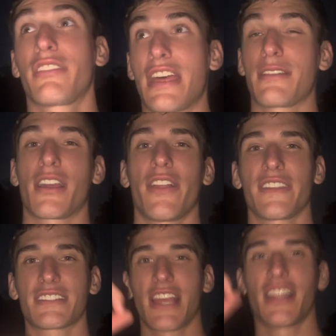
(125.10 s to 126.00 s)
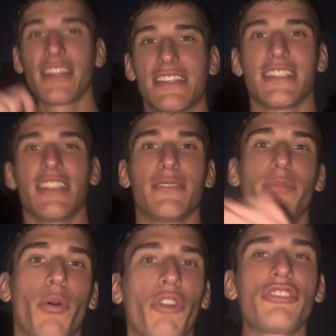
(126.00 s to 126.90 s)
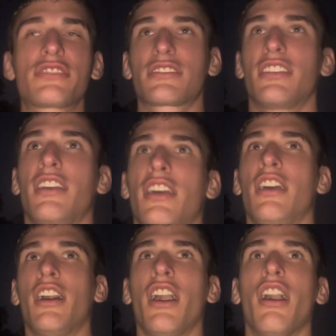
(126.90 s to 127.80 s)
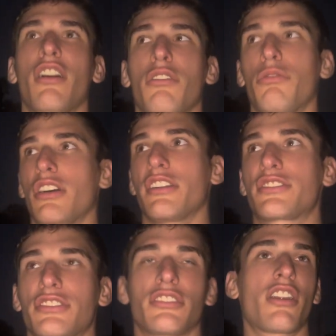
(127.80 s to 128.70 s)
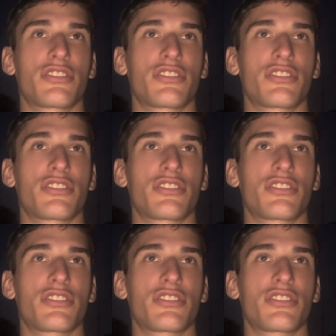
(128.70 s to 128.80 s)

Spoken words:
then got these LED boards, which are